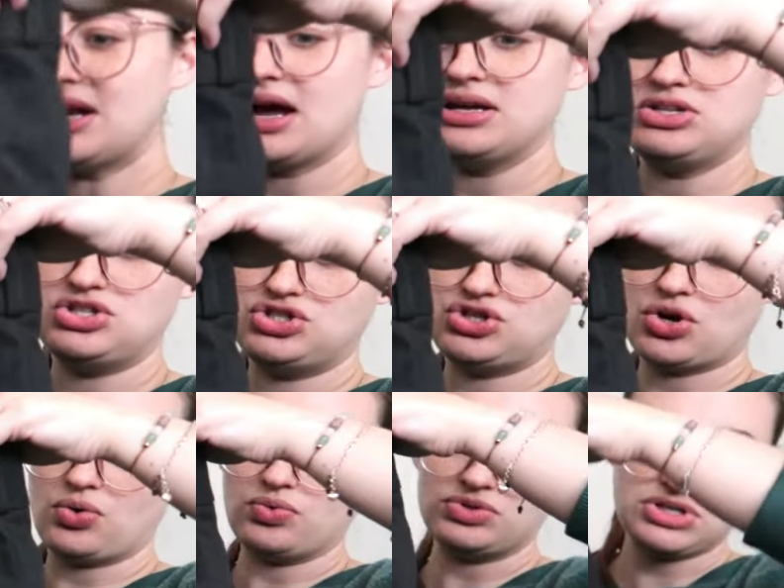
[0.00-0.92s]
that I
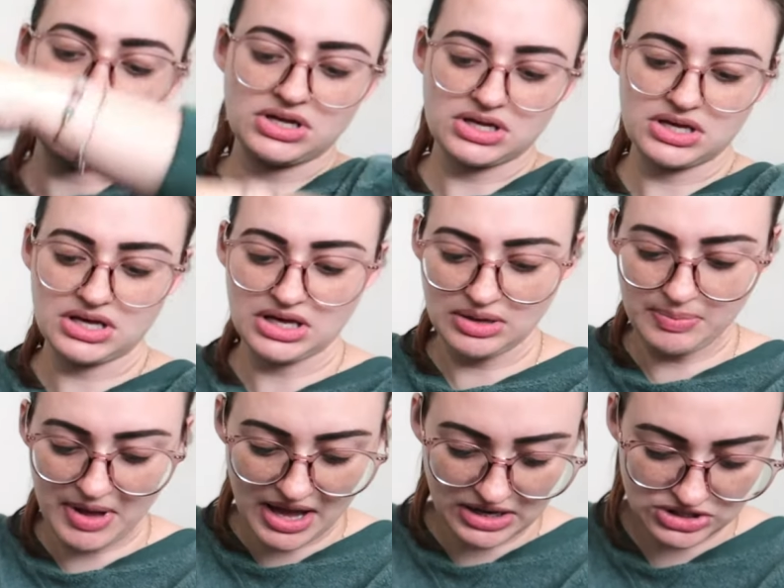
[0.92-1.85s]
don't
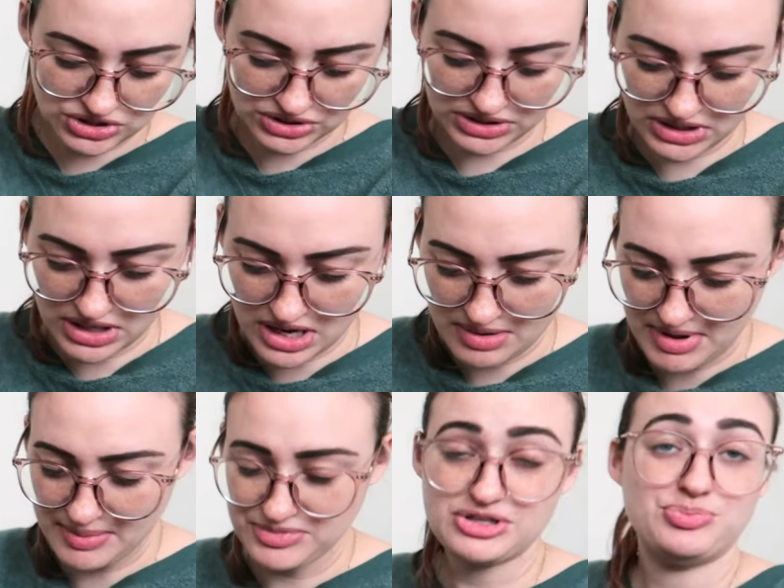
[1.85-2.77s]
keep actually, um,
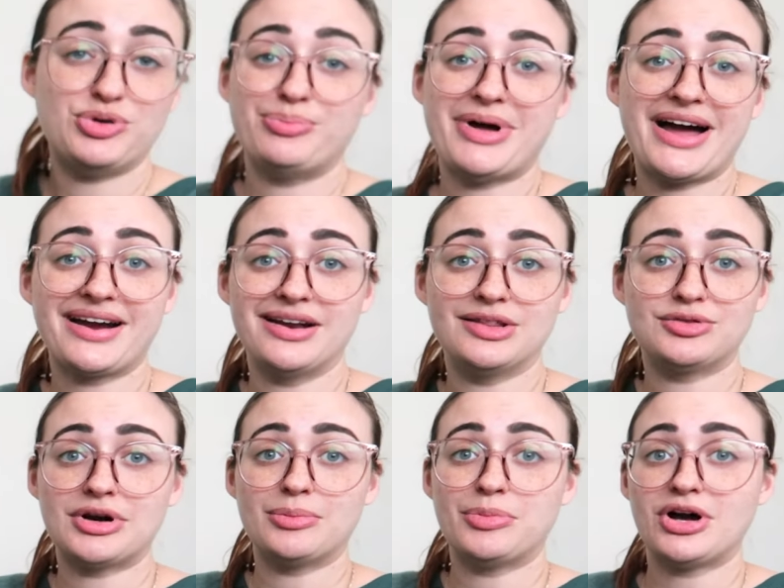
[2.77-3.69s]
I've just put back in a
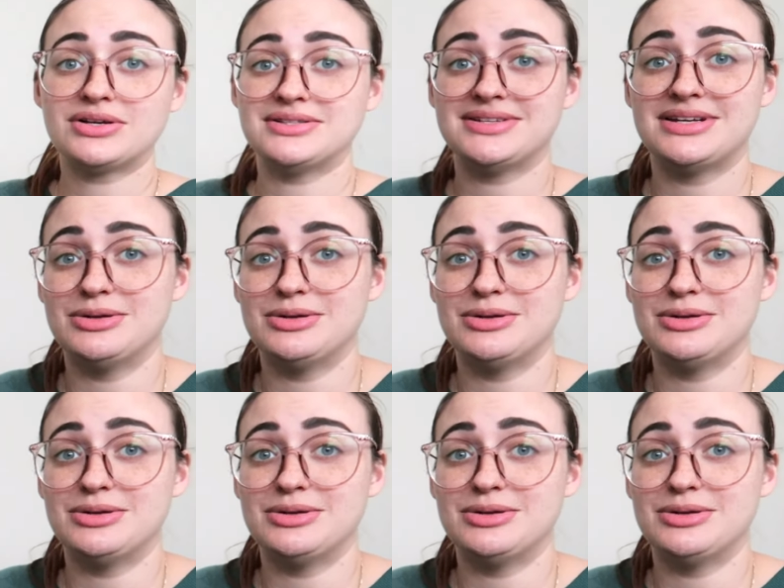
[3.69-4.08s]
thread box and